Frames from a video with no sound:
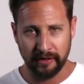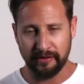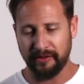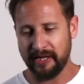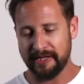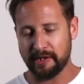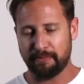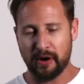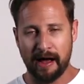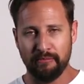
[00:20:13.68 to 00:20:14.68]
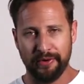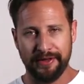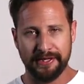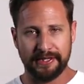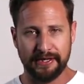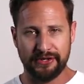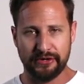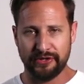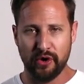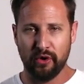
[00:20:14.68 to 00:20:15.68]
The thing is, the problem with this is
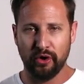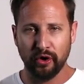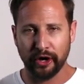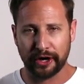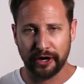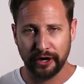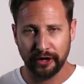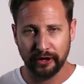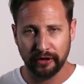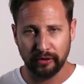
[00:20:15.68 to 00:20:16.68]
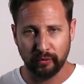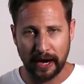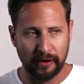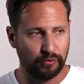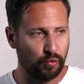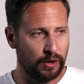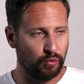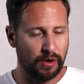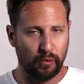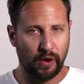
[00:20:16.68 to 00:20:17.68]
there's no hook, right?
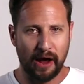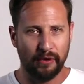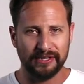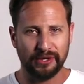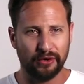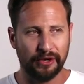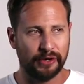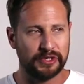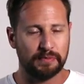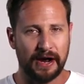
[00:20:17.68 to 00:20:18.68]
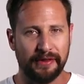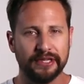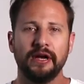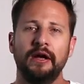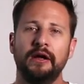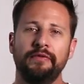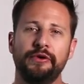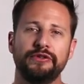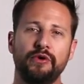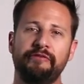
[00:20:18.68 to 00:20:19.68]
What is the girl going to respond to this?
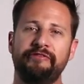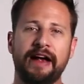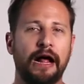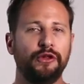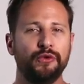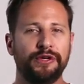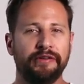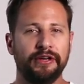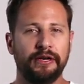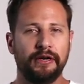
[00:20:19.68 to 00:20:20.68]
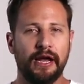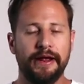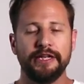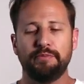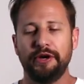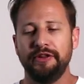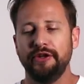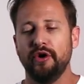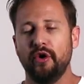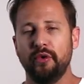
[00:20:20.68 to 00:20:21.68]
There's no value given. It's putting
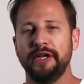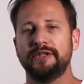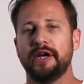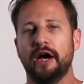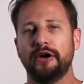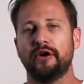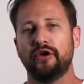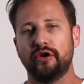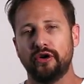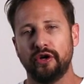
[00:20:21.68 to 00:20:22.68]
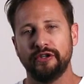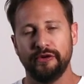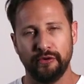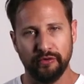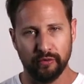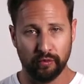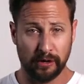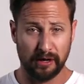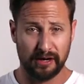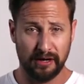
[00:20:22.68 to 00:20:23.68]
the onus on her to do the
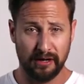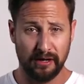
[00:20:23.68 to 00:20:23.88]
work.